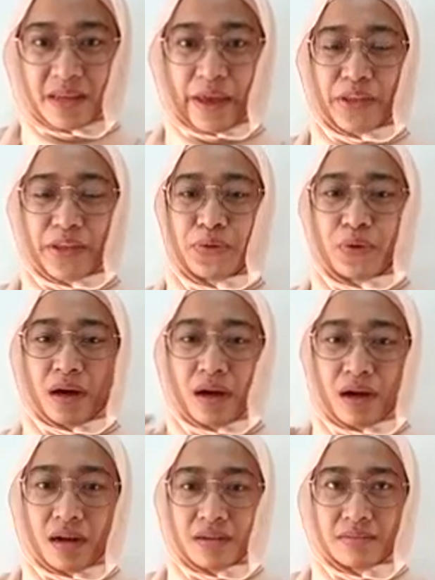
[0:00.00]
and you
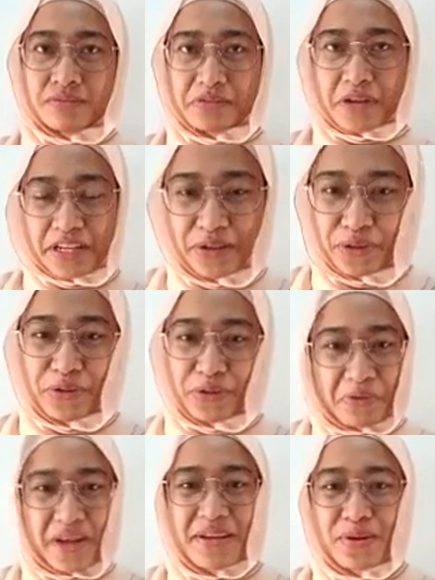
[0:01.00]
are ready. You're
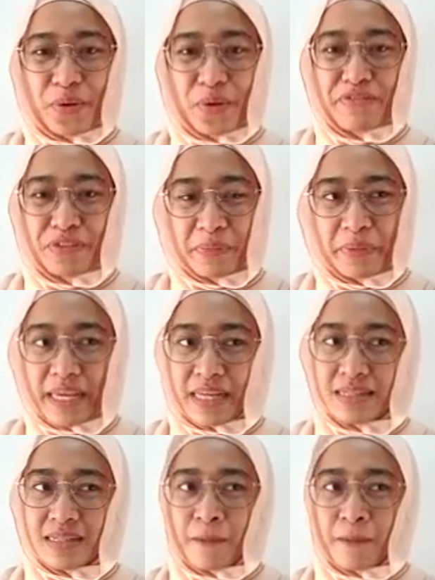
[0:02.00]
ready to go in for a
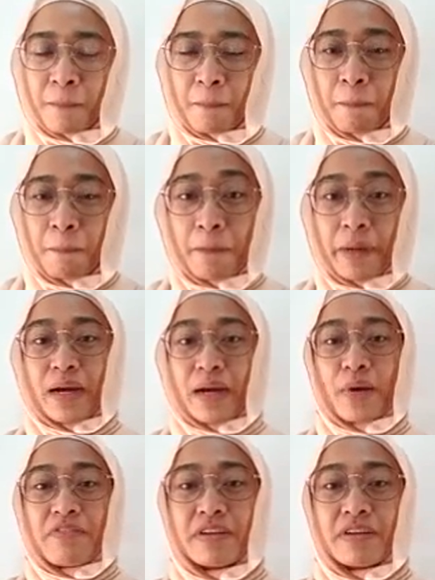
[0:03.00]
pitch. But
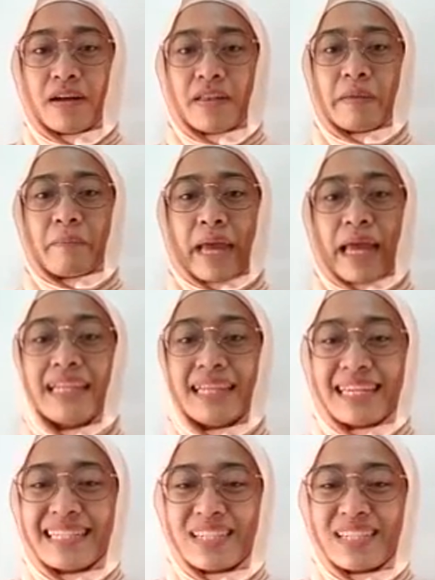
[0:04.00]
however, the
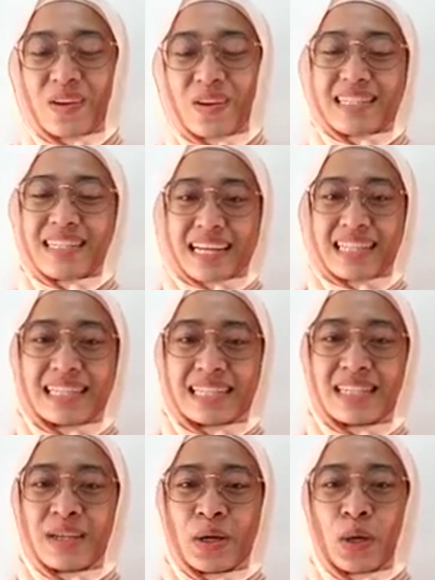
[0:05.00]
panelists or the
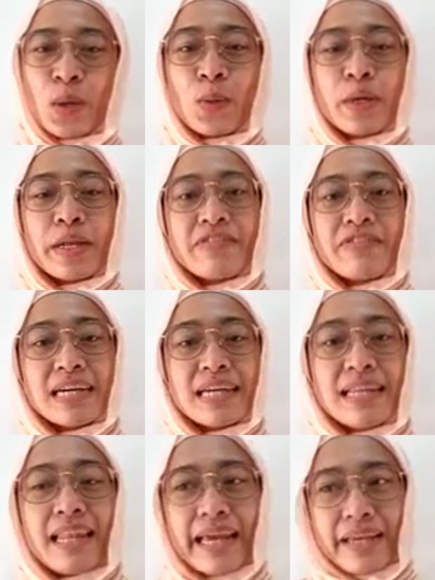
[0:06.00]
judges would have heard
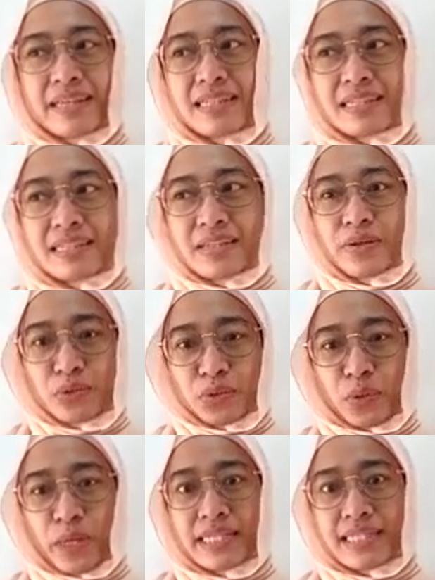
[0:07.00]
like
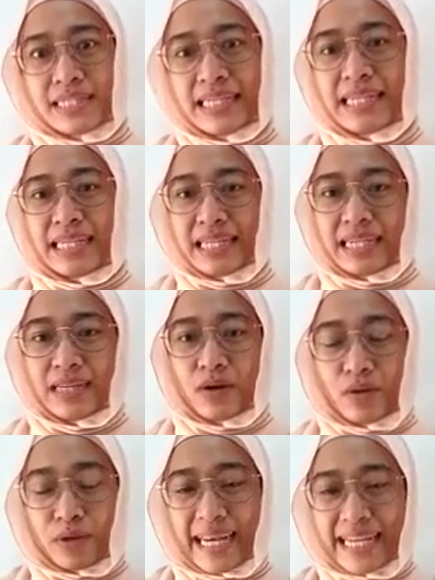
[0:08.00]
20
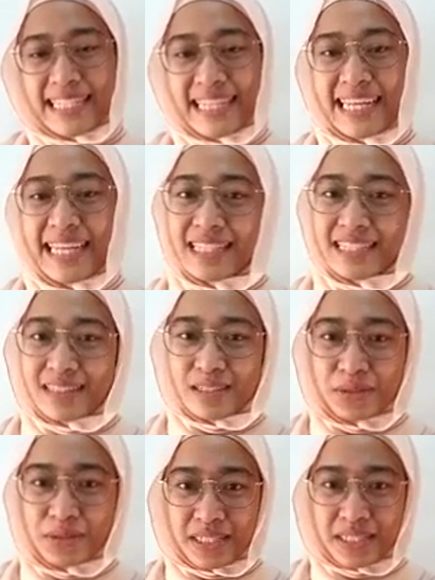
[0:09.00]
or 19
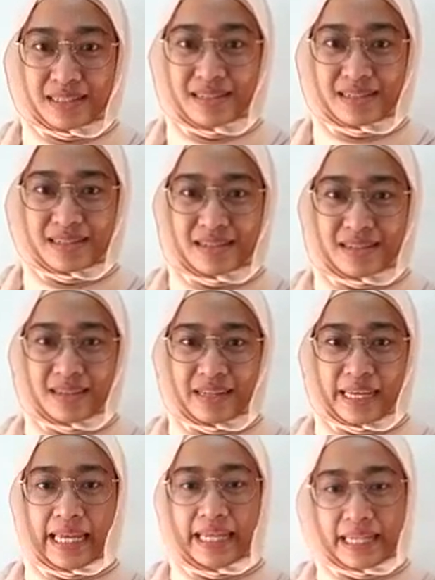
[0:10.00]
solutions
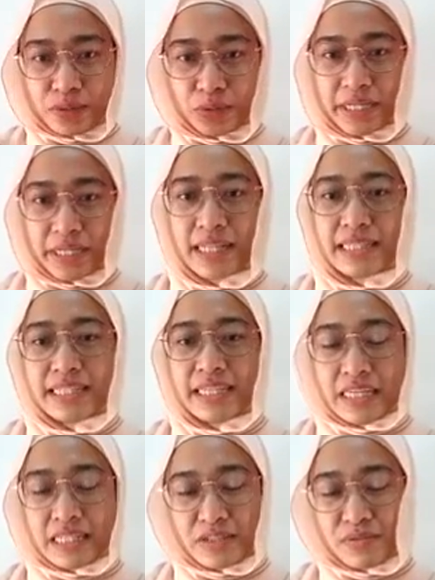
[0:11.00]
in totality
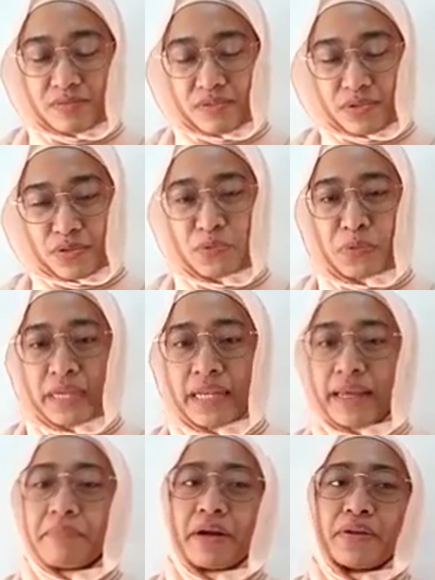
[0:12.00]
in sprint
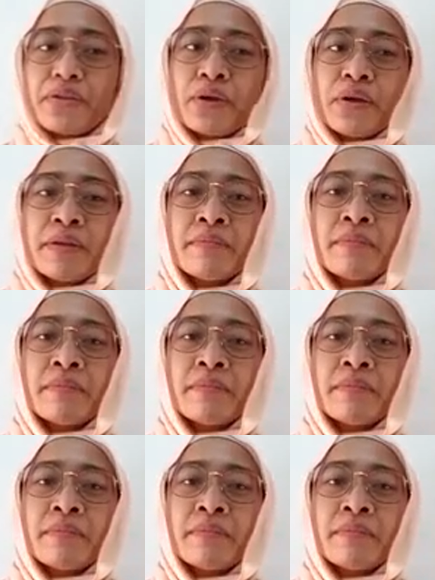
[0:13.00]
and marathon,